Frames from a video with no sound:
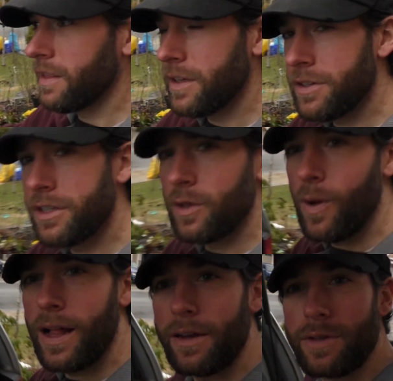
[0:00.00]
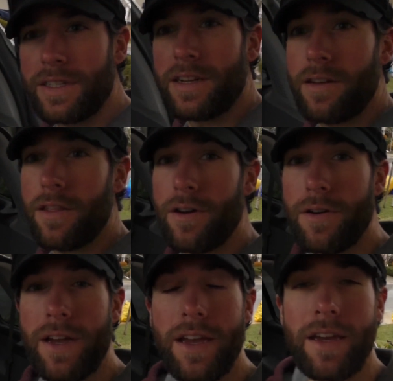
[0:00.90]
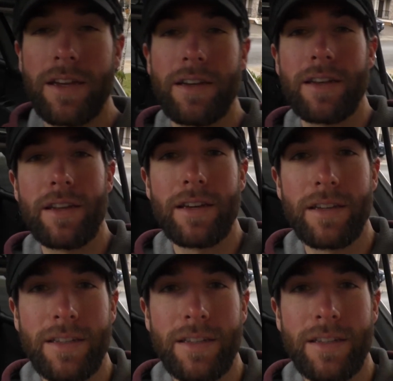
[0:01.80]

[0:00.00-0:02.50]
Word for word: and electrical while I was there though, and uh,